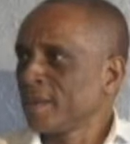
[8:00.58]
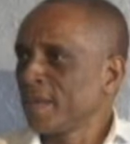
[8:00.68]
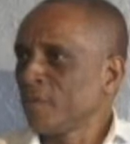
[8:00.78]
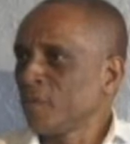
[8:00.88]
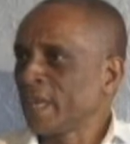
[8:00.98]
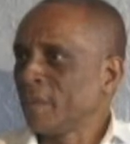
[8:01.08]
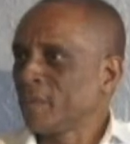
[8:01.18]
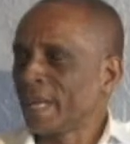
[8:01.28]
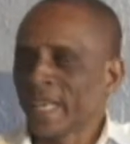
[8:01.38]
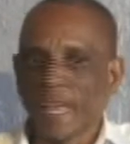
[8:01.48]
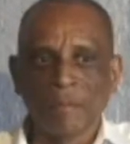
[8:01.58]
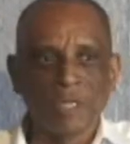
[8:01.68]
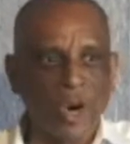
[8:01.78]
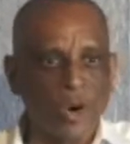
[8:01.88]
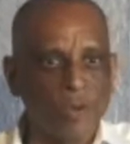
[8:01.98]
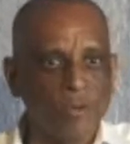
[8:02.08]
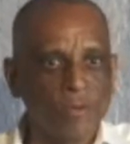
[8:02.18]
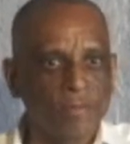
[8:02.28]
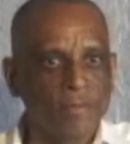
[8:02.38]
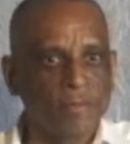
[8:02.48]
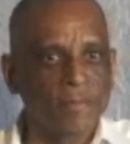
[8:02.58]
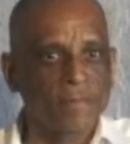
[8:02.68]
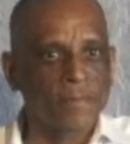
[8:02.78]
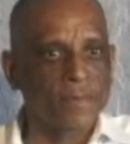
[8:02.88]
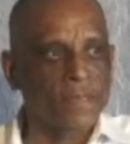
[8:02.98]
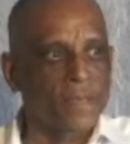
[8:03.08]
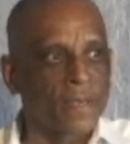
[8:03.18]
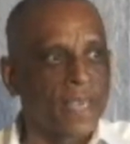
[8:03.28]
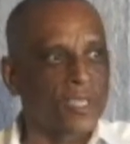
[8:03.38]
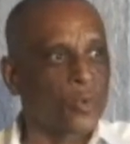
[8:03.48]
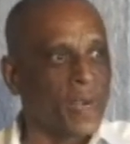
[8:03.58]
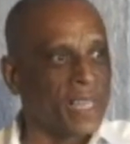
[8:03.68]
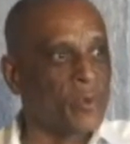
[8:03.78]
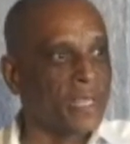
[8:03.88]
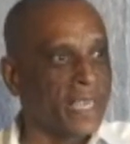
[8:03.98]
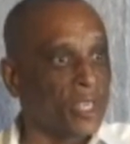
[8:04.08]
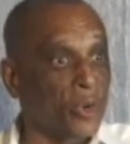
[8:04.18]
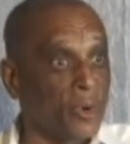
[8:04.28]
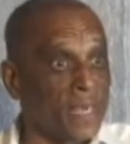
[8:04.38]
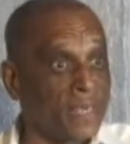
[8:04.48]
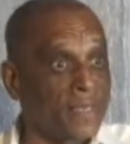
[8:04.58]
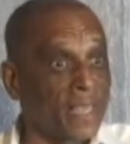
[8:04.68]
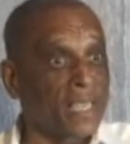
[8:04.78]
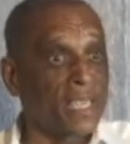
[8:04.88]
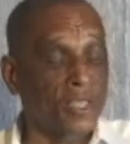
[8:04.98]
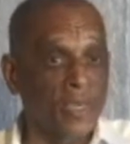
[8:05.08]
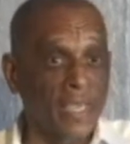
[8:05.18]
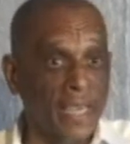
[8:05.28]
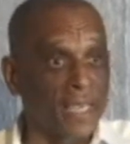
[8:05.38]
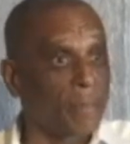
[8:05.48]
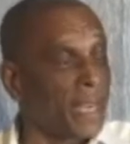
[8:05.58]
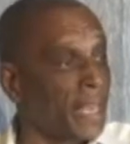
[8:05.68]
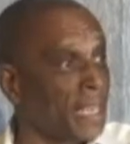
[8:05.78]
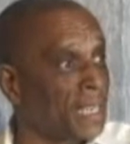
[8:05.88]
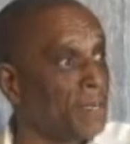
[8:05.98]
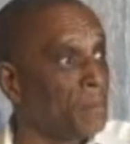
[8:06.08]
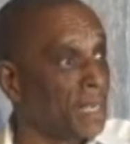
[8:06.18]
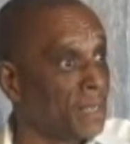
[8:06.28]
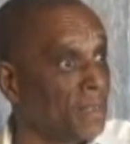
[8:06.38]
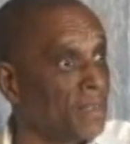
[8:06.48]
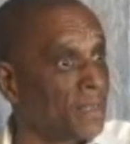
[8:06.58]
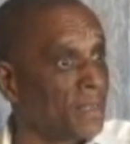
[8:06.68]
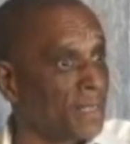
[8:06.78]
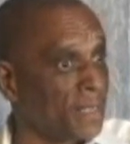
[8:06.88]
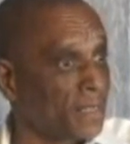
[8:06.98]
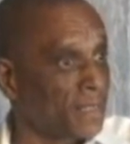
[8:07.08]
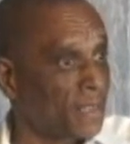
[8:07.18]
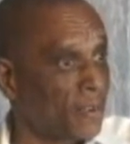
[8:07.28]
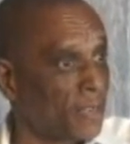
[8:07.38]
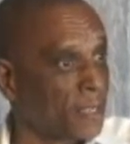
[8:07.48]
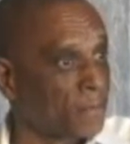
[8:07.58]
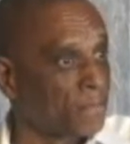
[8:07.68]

If we keep telling him no, his will will increase, that he's going to get it by any means necessary.